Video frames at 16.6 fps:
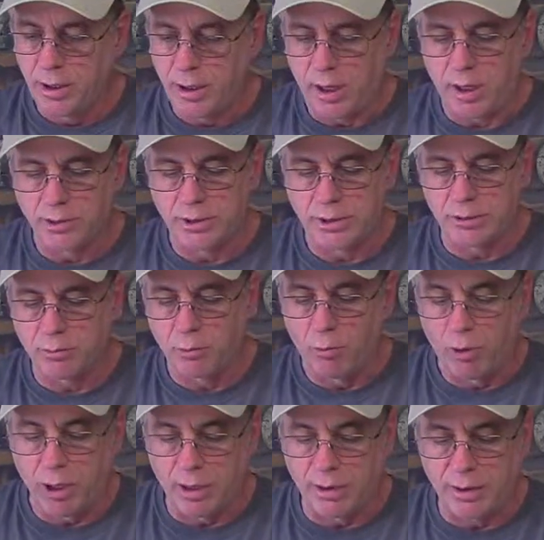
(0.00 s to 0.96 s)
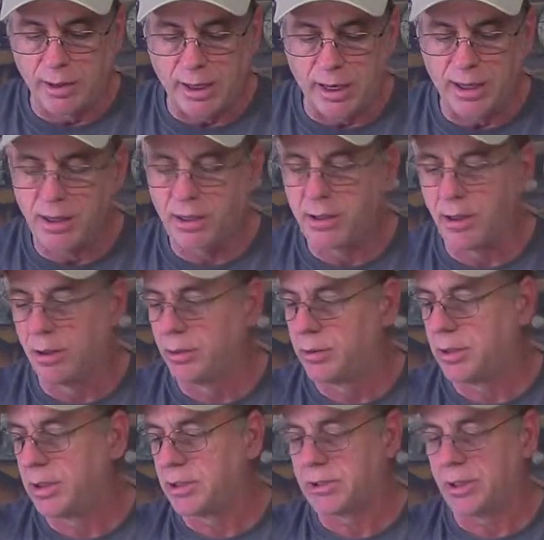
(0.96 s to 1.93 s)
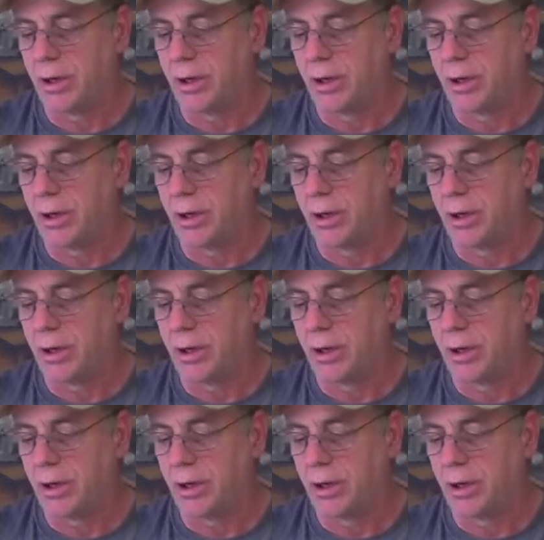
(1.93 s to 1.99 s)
And just one light coat is